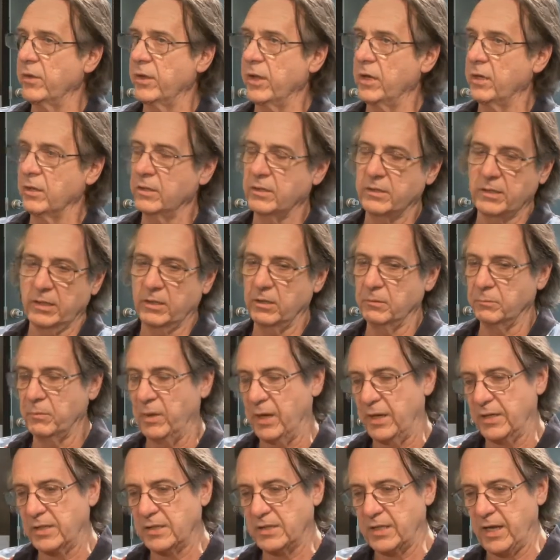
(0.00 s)
then tell
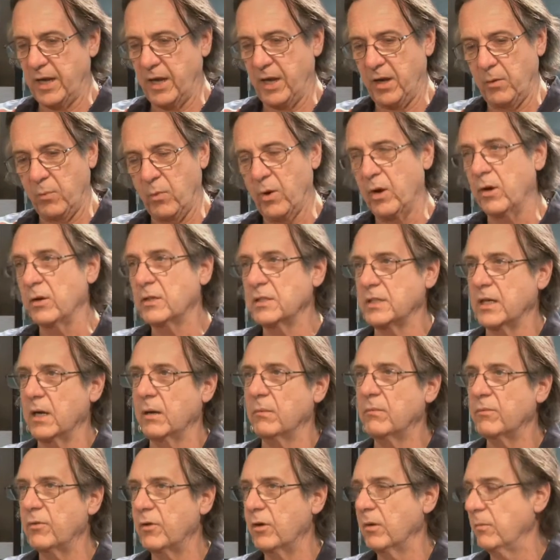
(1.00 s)
by saying where it's
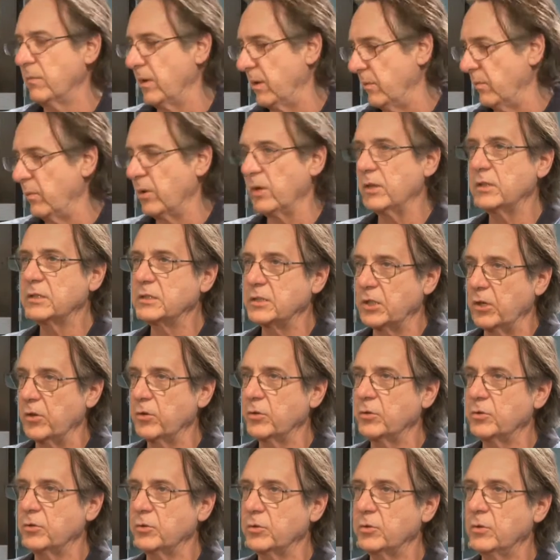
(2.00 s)
come from and where it's
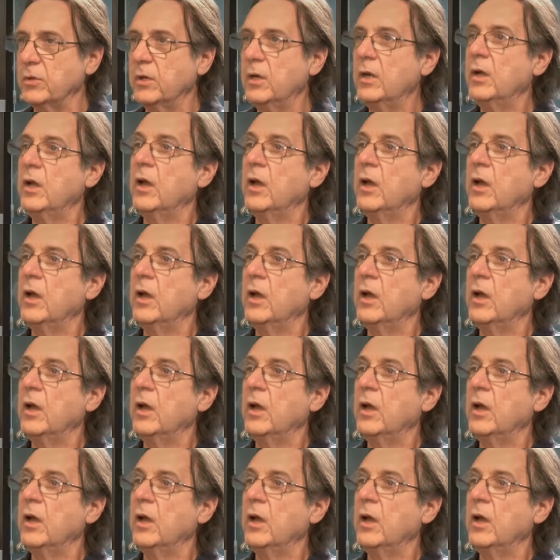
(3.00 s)
going to,